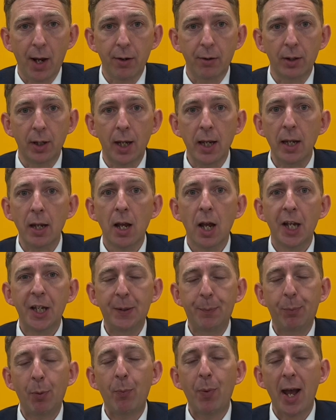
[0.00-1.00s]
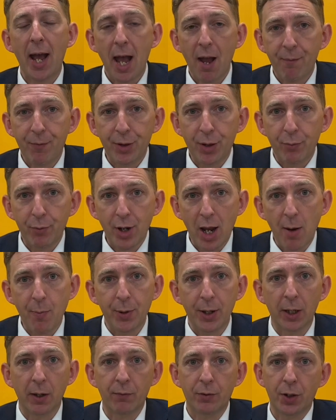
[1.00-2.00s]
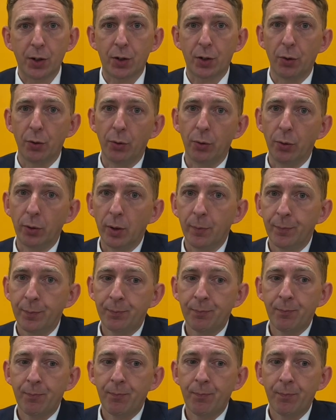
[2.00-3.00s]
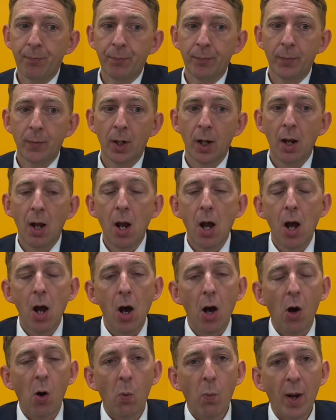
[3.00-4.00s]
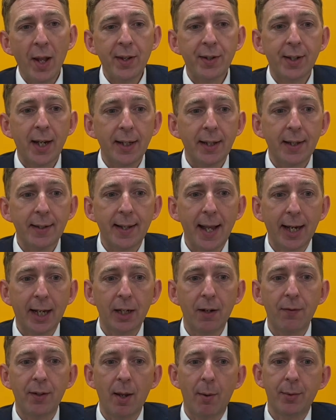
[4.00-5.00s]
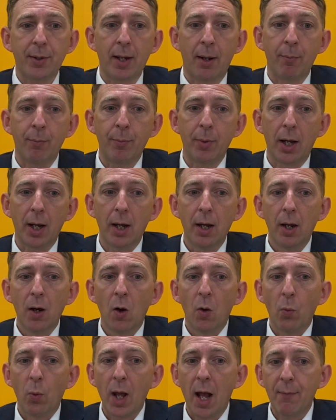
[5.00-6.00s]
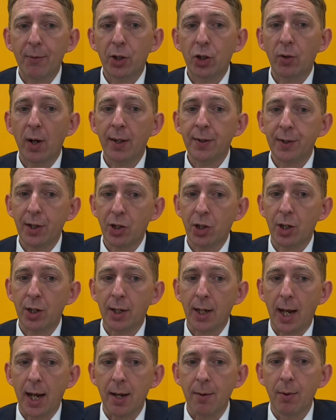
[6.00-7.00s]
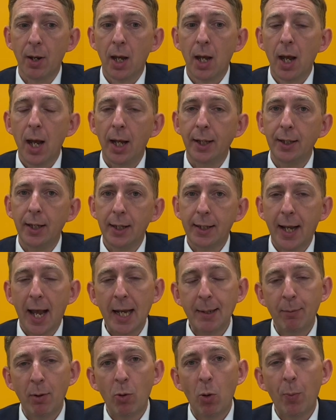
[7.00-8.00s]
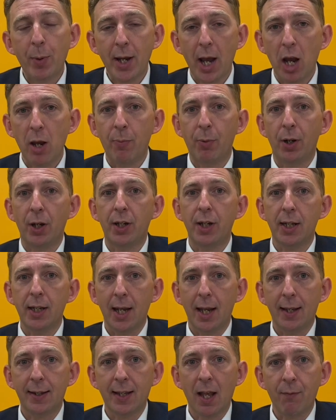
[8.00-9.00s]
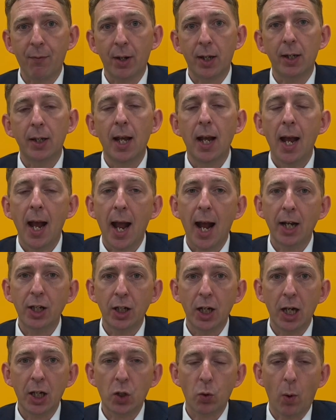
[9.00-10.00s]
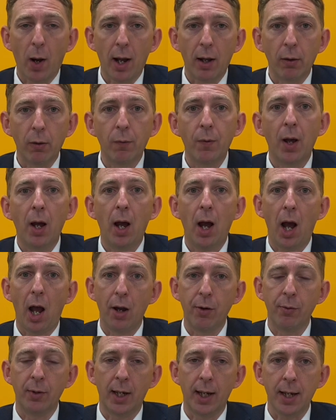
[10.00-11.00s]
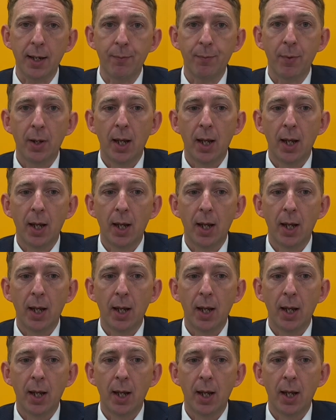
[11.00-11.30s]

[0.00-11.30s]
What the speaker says: only to prepare for the reopening of the school. On Wednesday the 2nd of September, we'll have a transition day and the academy will be open to Year 7 and Year 12 only.